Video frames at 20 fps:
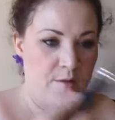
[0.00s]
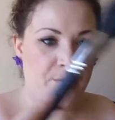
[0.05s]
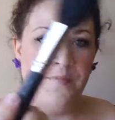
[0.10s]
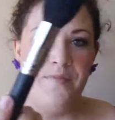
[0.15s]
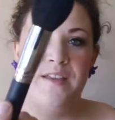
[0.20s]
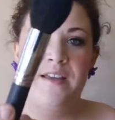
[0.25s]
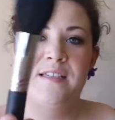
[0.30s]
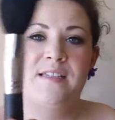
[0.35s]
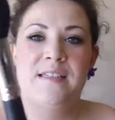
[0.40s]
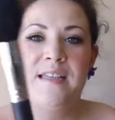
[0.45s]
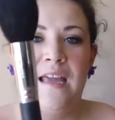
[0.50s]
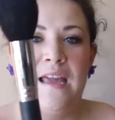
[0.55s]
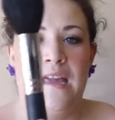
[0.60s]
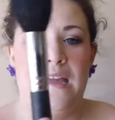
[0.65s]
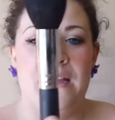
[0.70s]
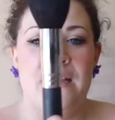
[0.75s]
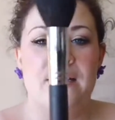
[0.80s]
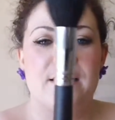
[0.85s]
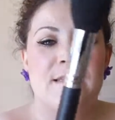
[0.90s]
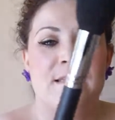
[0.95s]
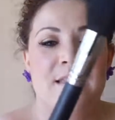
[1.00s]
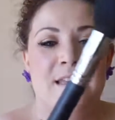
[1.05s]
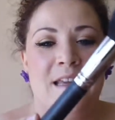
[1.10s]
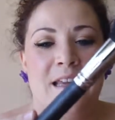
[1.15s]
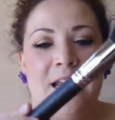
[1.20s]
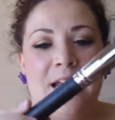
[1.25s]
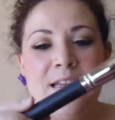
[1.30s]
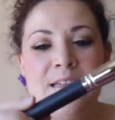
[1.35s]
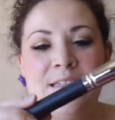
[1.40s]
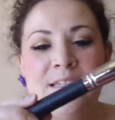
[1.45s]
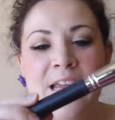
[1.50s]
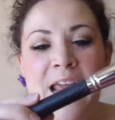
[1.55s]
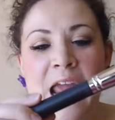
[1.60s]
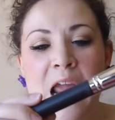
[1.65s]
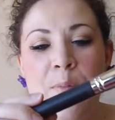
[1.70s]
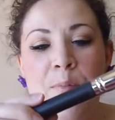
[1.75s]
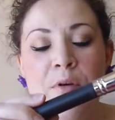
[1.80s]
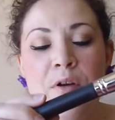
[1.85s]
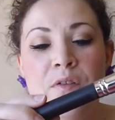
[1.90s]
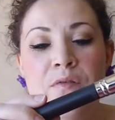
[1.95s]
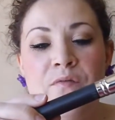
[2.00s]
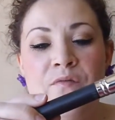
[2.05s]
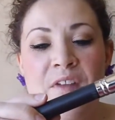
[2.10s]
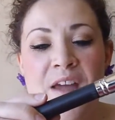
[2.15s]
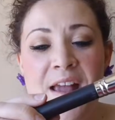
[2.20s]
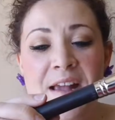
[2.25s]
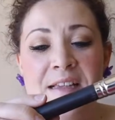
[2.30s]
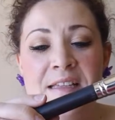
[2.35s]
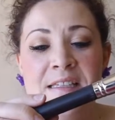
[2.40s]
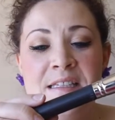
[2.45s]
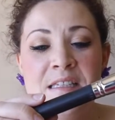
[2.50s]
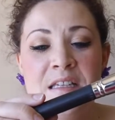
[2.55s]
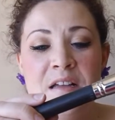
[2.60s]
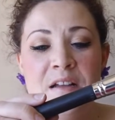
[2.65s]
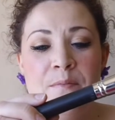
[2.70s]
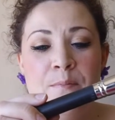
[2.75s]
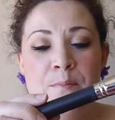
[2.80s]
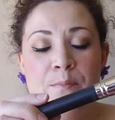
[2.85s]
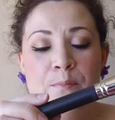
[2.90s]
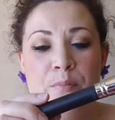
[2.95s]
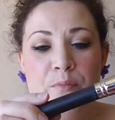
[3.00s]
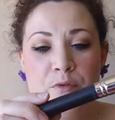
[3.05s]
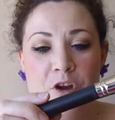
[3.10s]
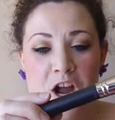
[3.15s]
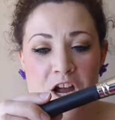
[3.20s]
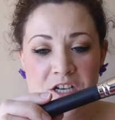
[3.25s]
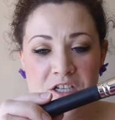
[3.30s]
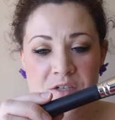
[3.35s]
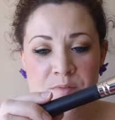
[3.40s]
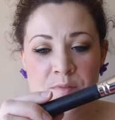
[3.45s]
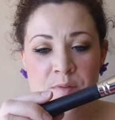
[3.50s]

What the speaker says: This is the Tapered Face brush